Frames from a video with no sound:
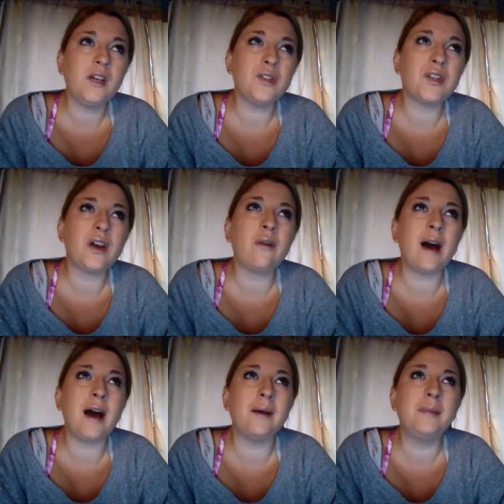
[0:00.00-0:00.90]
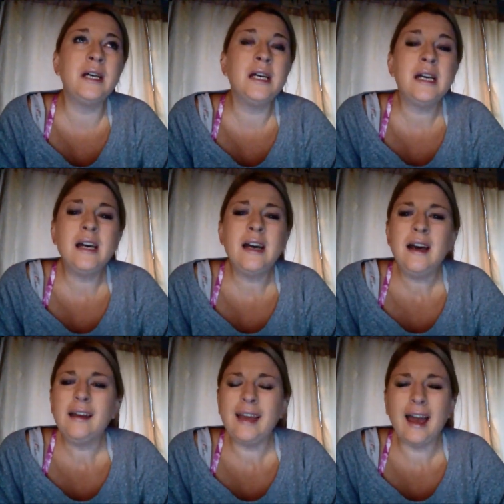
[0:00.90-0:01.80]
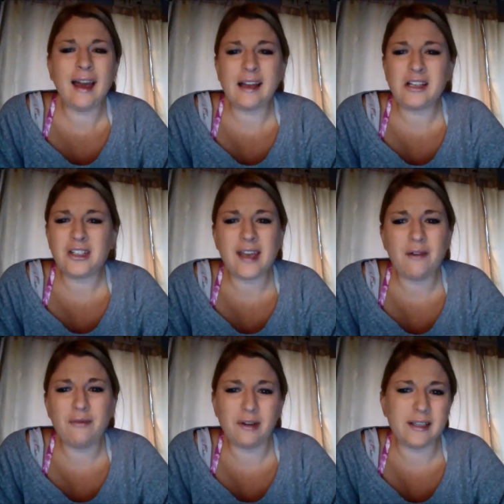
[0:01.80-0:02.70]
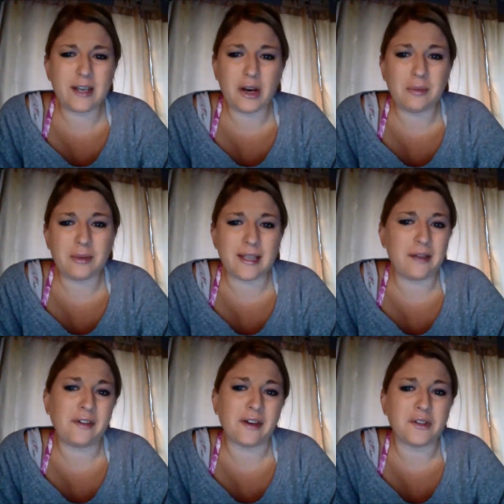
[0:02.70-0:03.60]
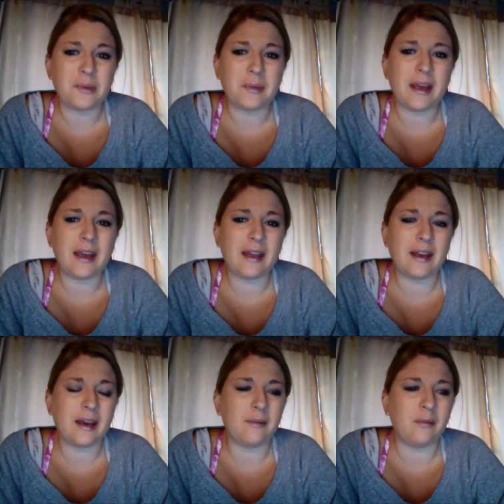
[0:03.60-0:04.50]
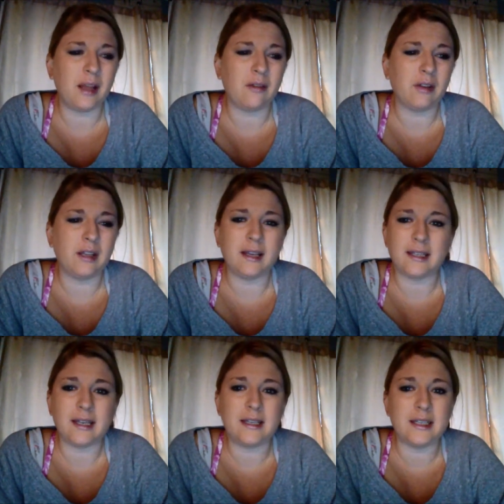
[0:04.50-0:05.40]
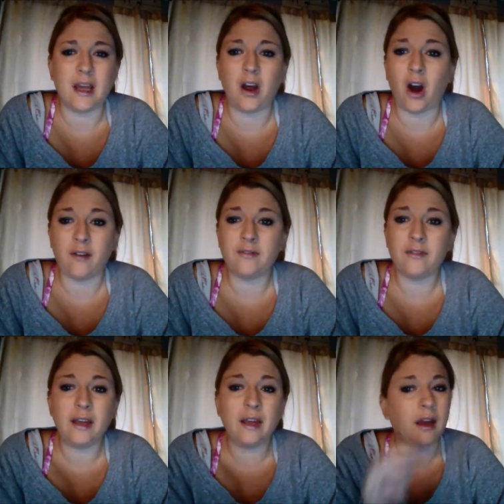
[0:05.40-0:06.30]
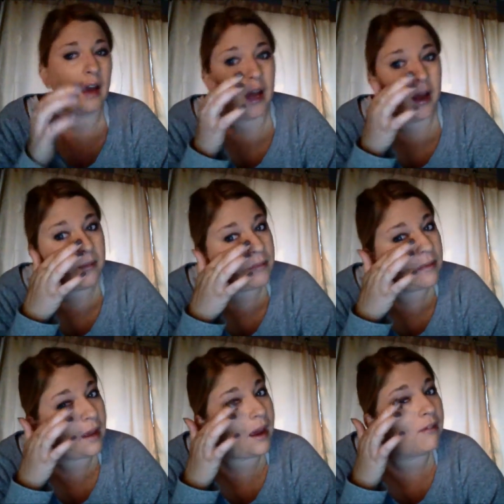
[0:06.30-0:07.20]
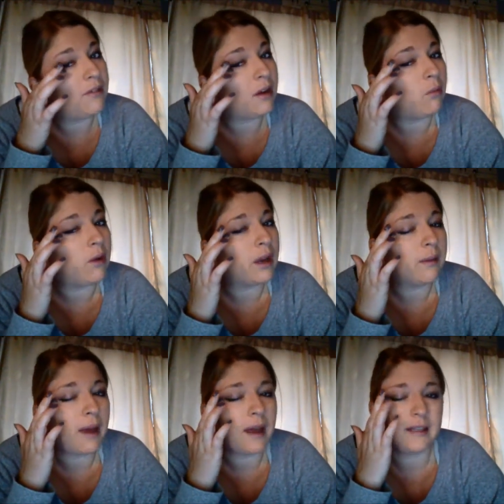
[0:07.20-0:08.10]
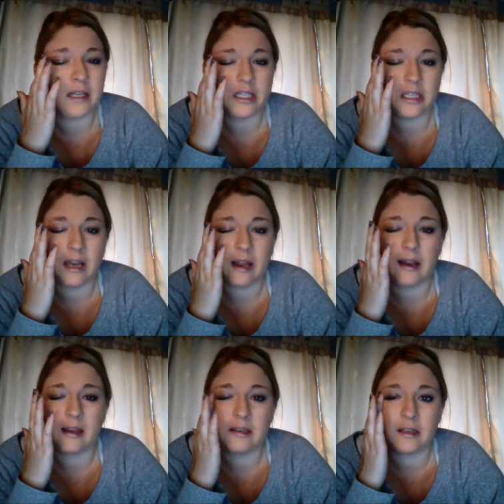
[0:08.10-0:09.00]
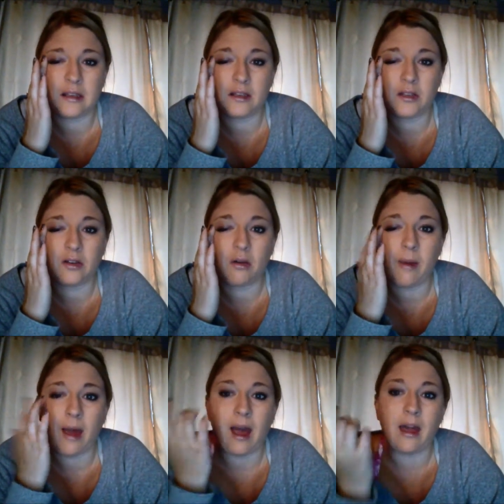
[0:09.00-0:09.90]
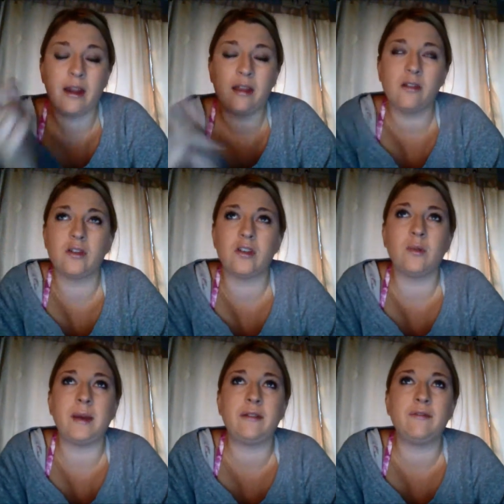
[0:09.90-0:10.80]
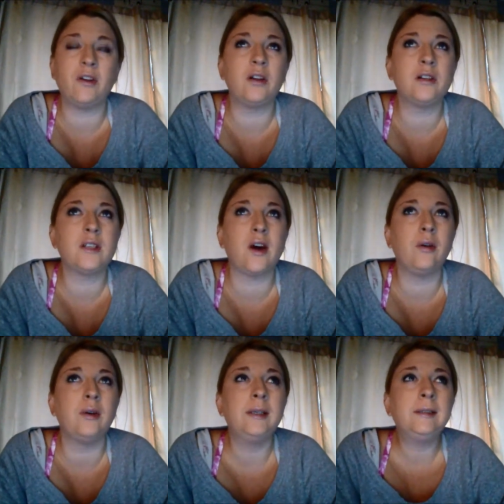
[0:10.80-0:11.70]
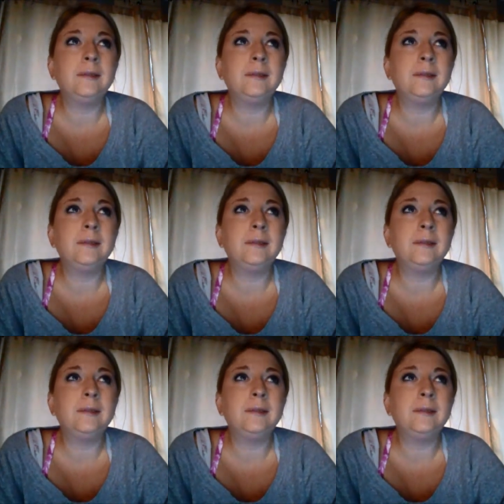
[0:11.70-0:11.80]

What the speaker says: So, yeah, I just have really terrible side effects from it, and I'm like really excited to get off of it. I have like wicked bad tension headaches, like so bad, and they're so painful. So